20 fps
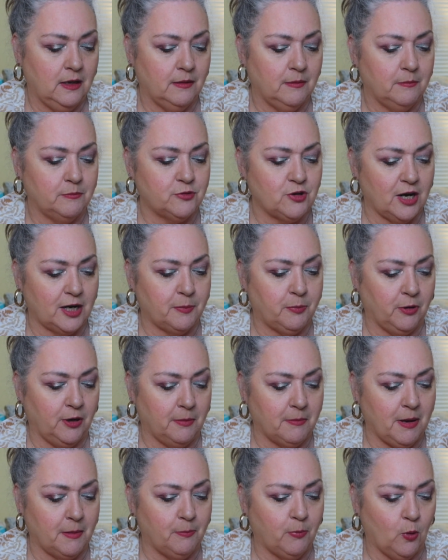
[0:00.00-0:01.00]
I'm trying to pull
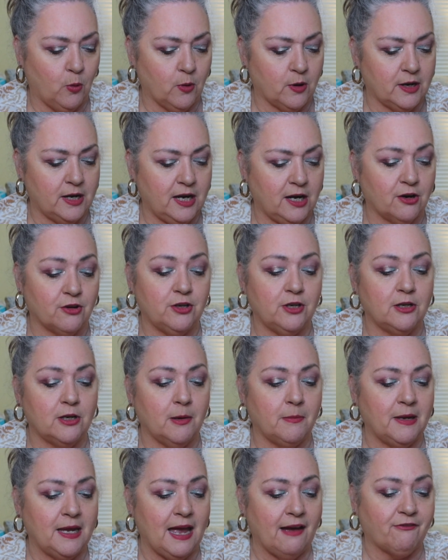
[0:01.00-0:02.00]
up my board here. You know
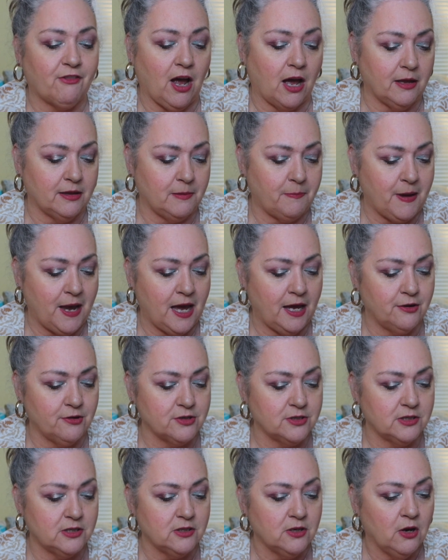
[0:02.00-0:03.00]
me, I've got the
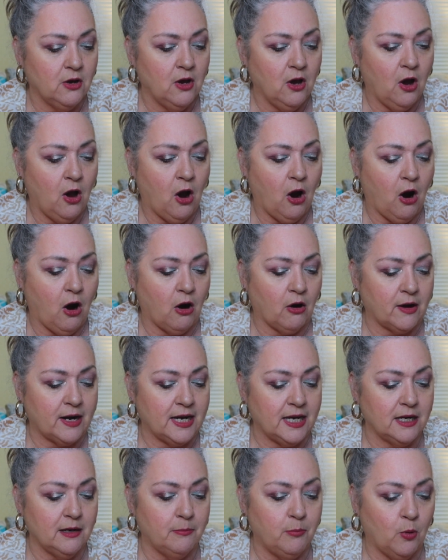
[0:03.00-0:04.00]
patterns are
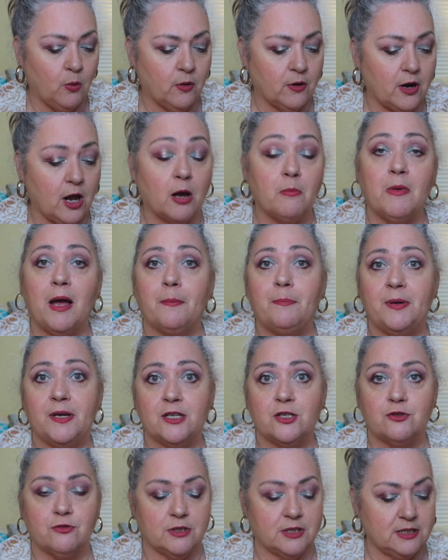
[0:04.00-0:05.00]
in a board on my
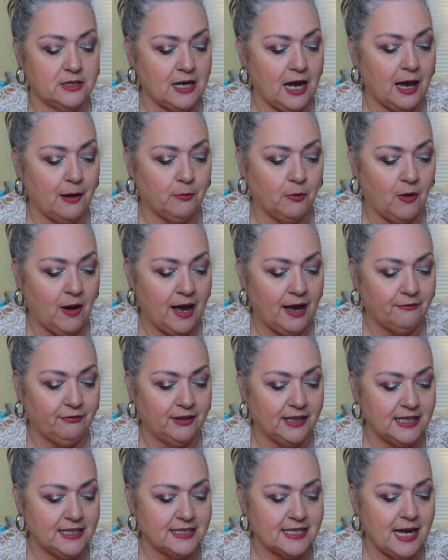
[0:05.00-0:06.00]
Pinterest. I will have
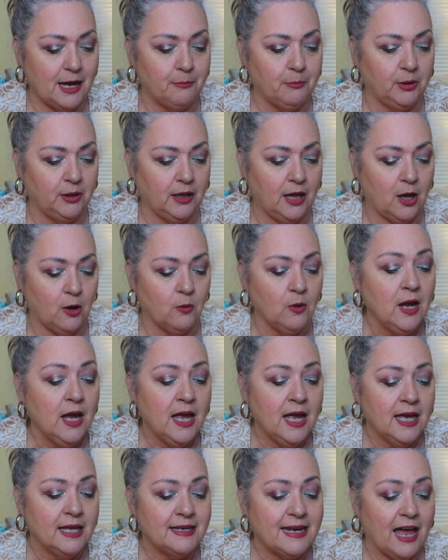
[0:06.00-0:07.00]
linked down below.
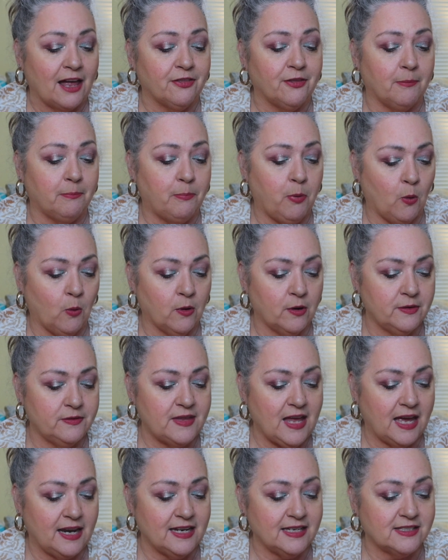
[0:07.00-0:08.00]
Now, the board
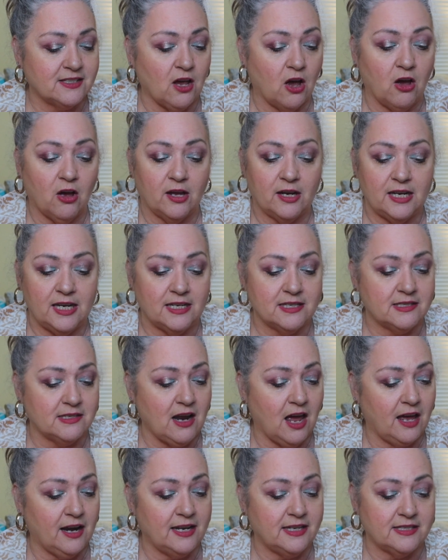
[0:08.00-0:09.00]
that it's on is
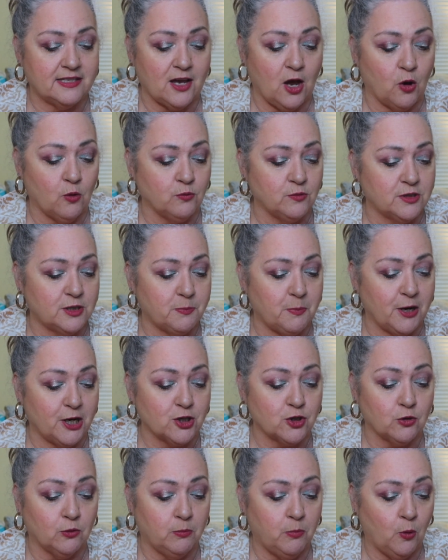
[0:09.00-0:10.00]
not its own
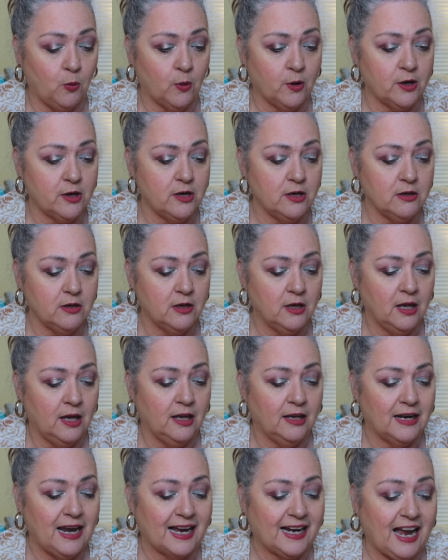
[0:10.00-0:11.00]
special board
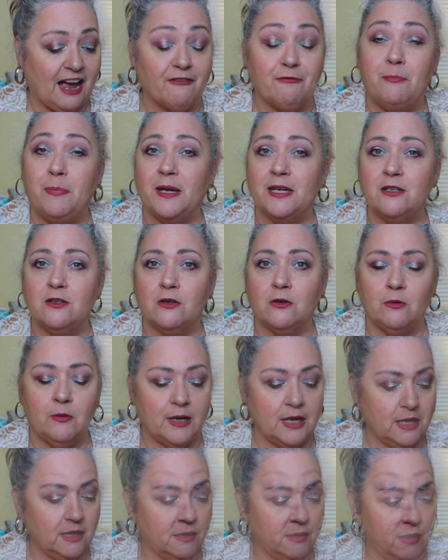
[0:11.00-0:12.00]
like I've been
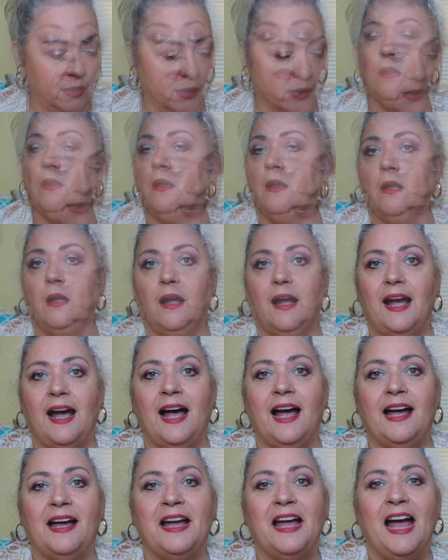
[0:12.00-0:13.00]
doing.
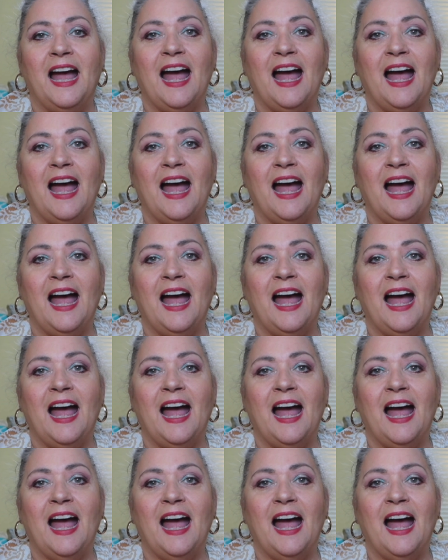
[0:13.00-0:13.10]
I